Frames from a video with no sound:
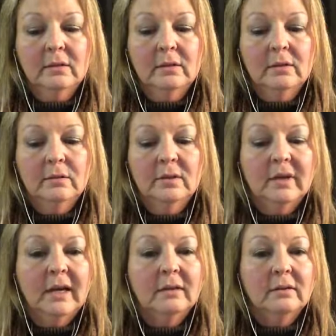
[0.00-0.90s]

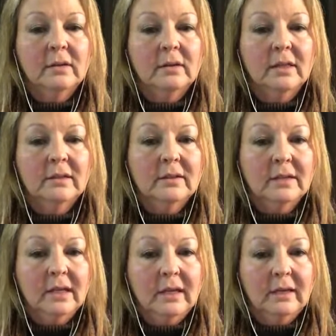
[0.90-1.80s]
without
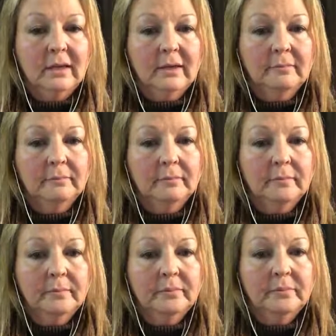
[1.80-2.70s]
instigating it.
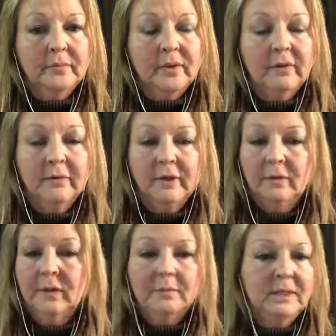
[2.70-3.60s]
Right? We don't want
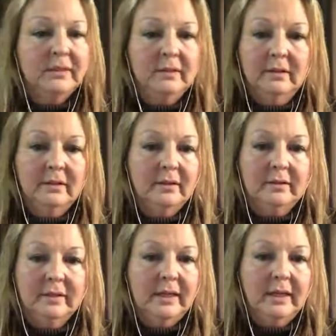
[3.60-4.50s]
to be the
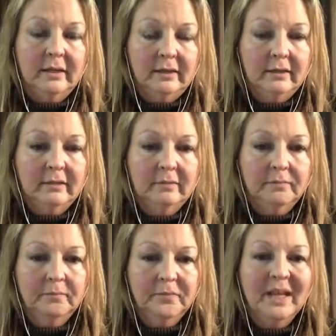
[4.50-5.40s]
scene
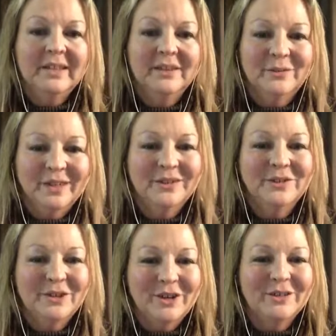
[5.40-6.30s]
as the one who
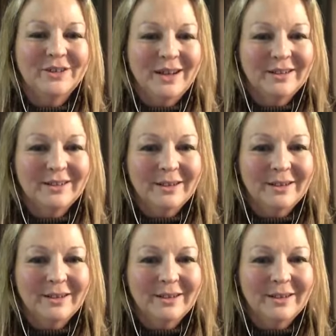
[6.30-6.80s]
starts gossip,